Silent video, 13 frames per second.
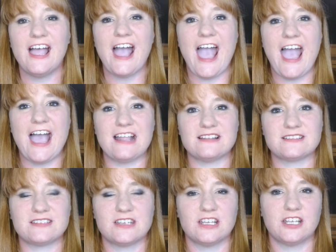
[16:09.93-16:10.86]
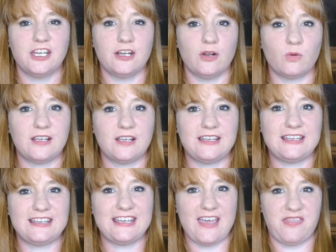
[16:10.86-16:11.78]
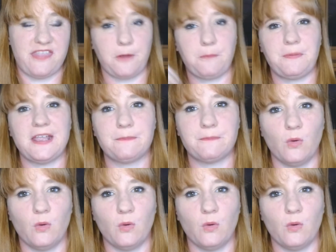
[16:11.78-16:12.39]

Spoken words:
and, you know, get their people,